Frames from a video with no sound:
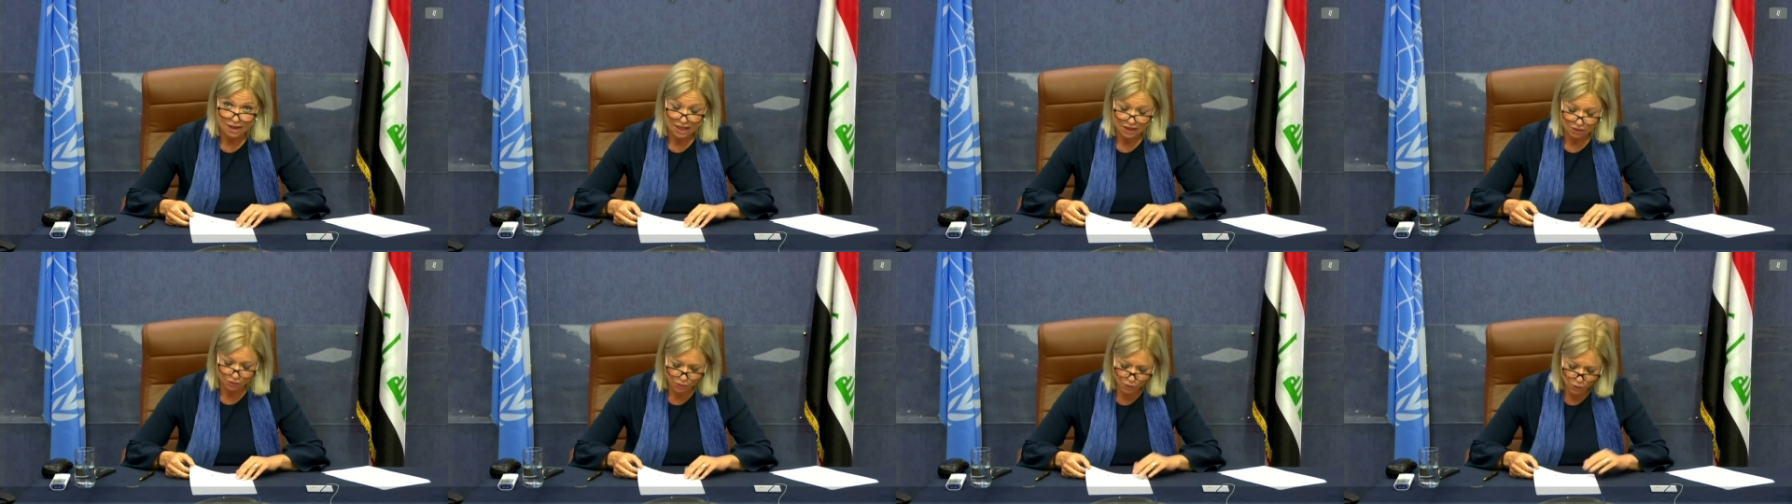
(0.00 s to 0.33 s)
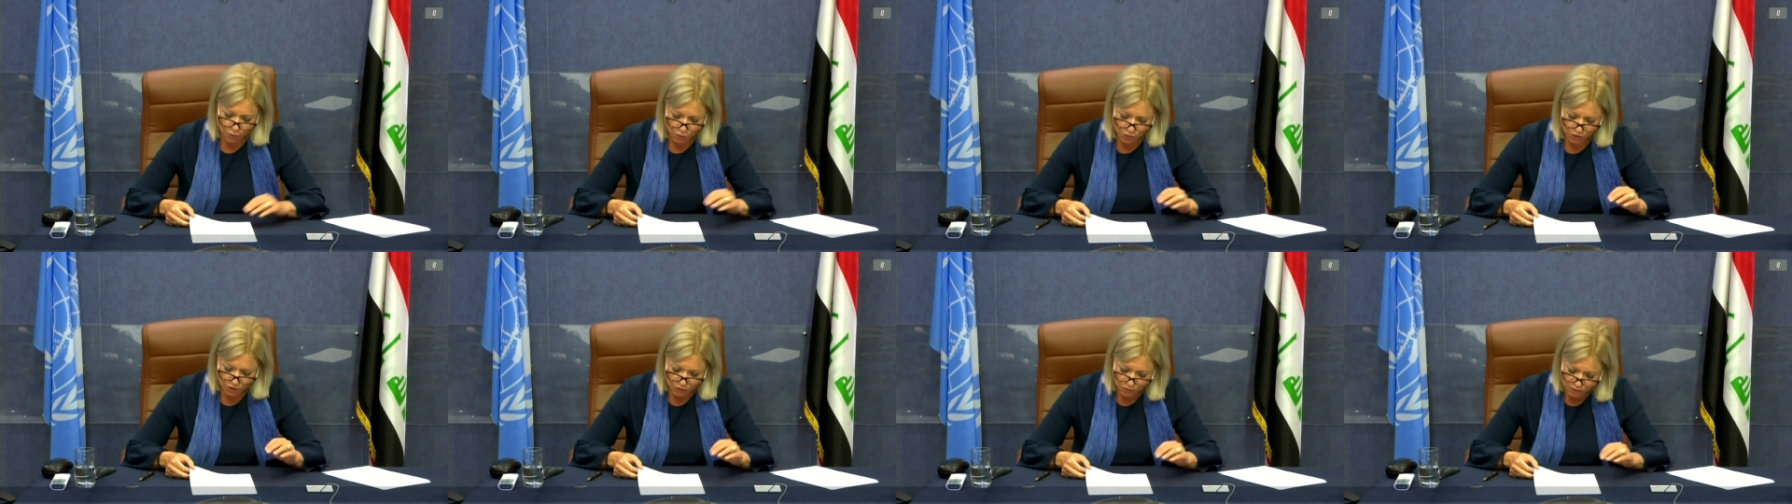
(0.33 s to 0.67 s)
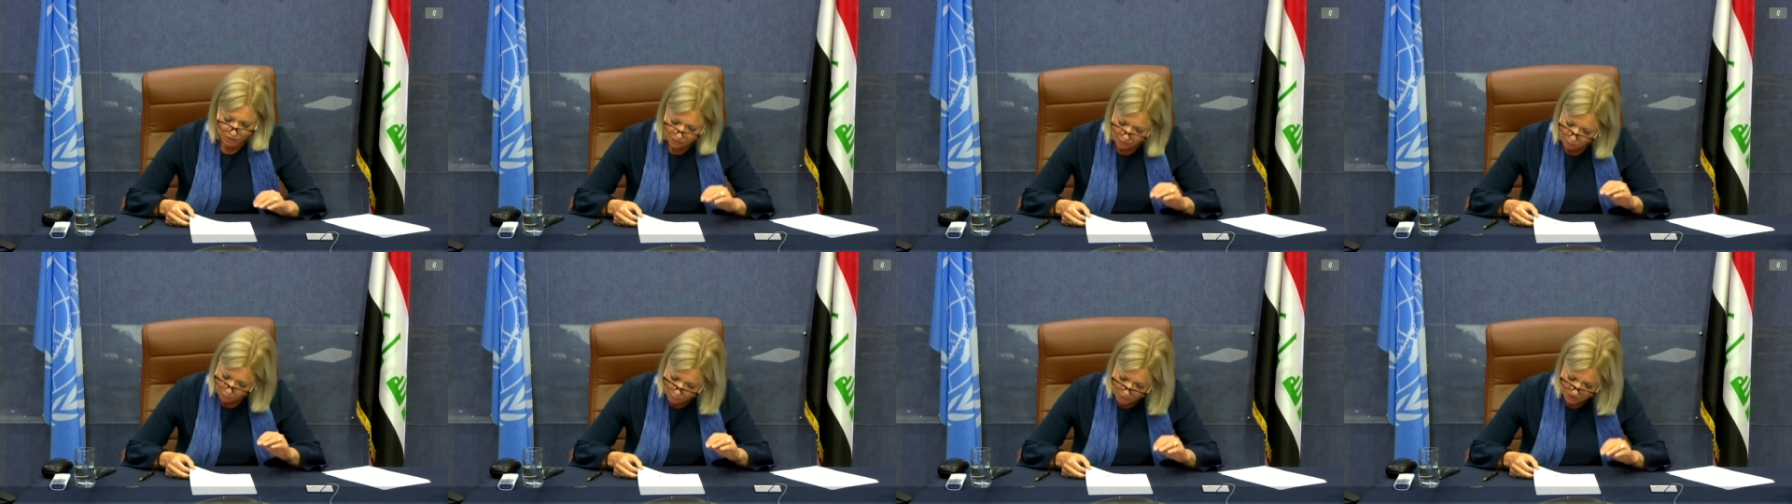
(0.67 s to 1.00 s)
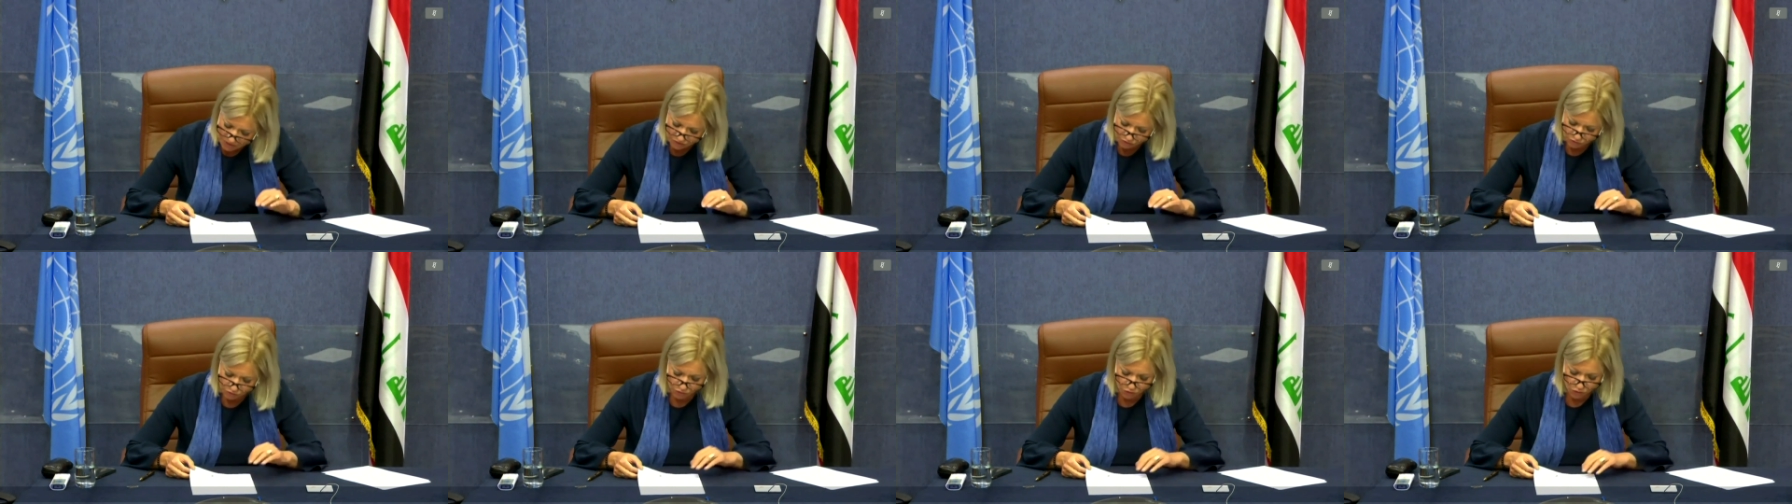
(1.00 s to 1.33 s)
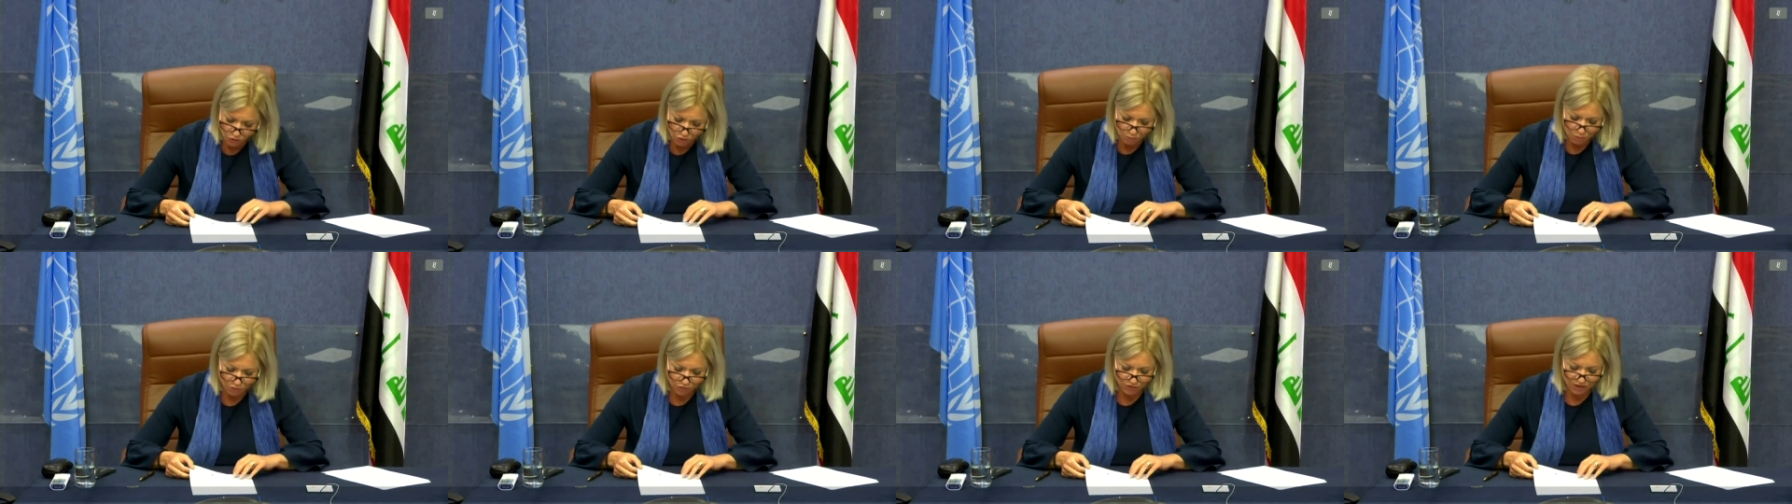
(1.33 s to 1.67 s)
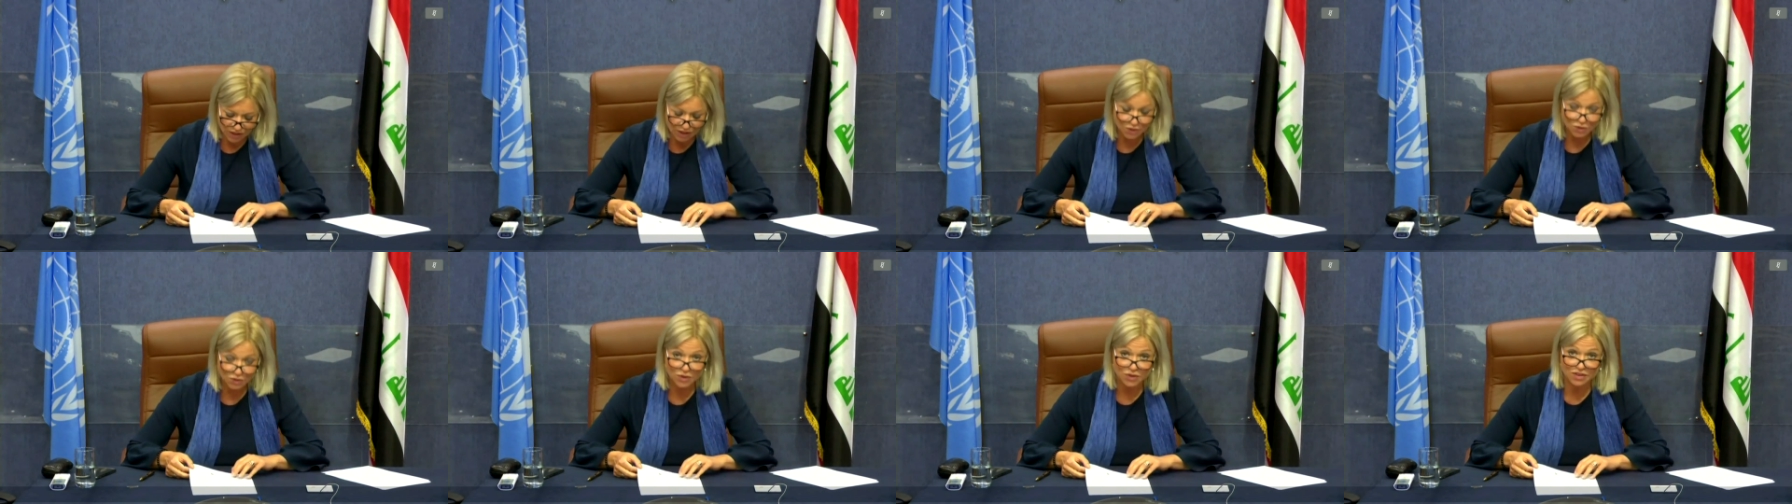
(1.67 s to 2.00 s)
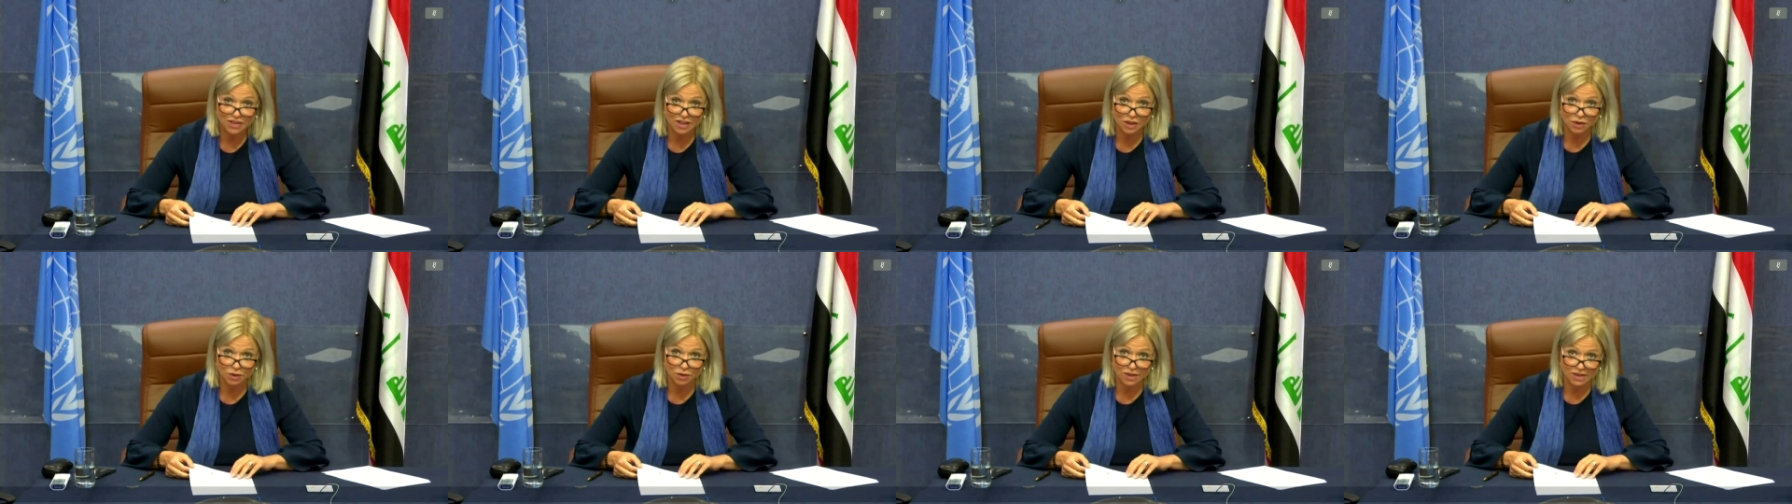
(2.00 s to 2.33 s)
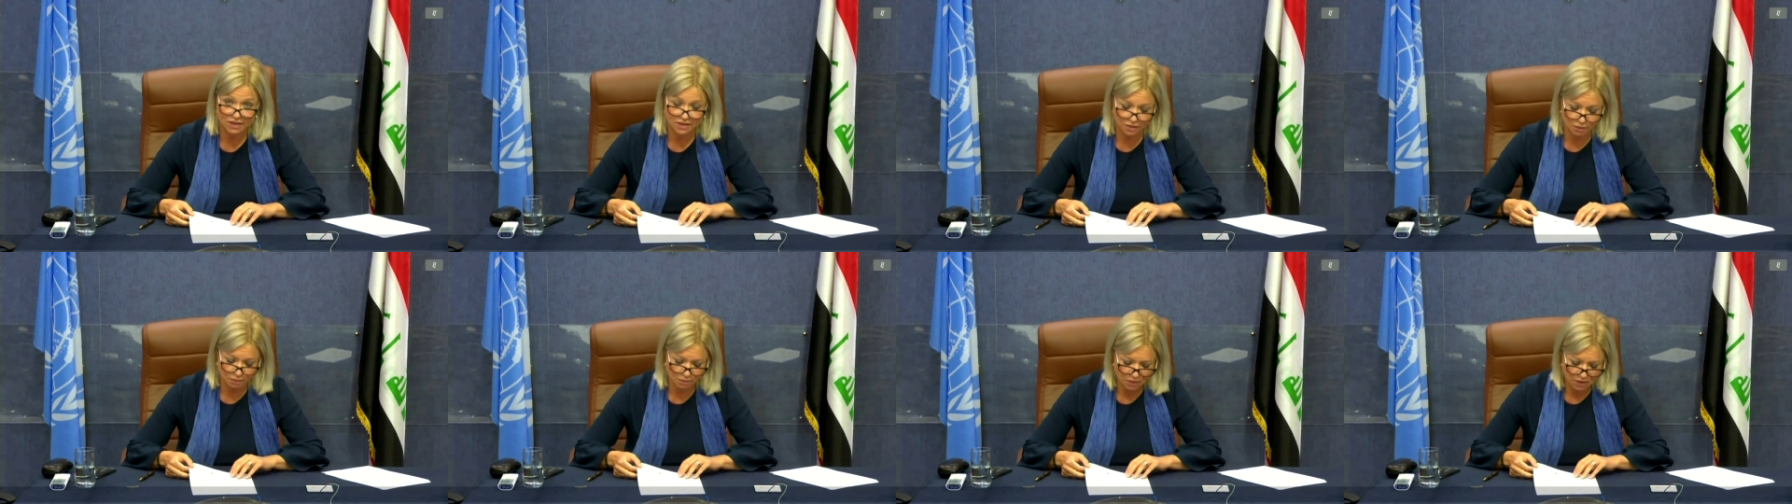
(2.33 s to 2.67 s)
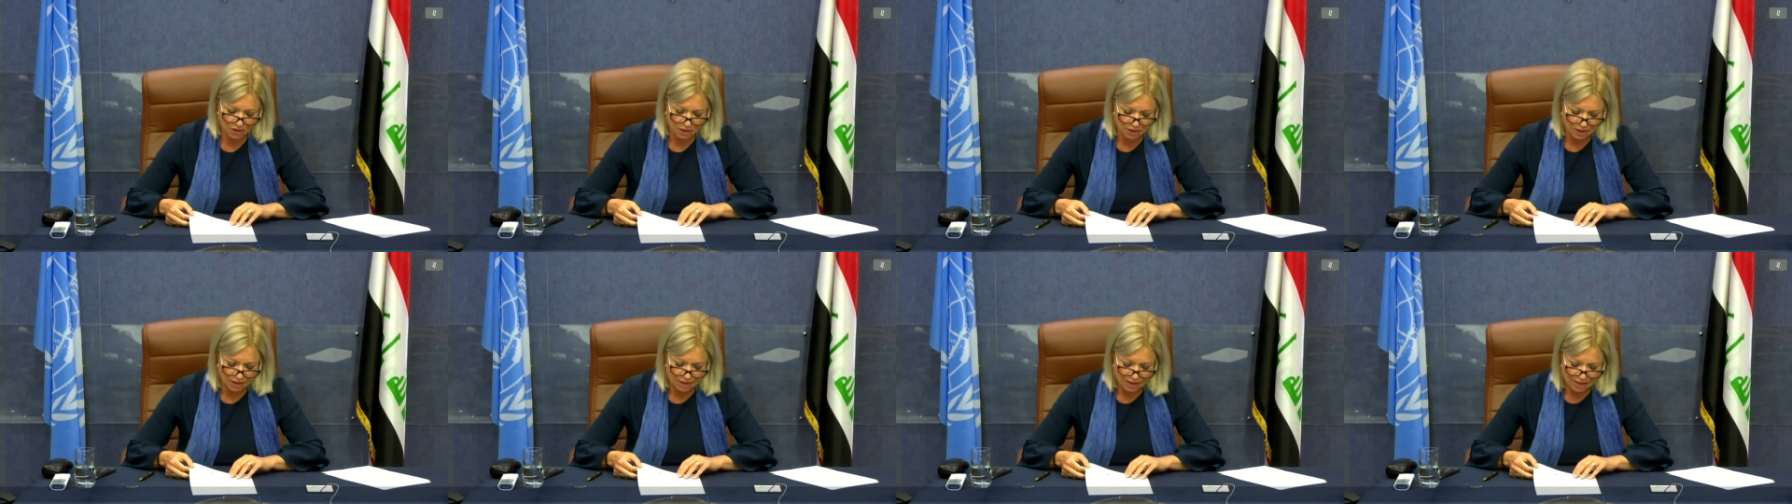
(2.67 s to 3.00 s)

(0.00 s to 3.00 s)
and we all know that the best form of counterterrorism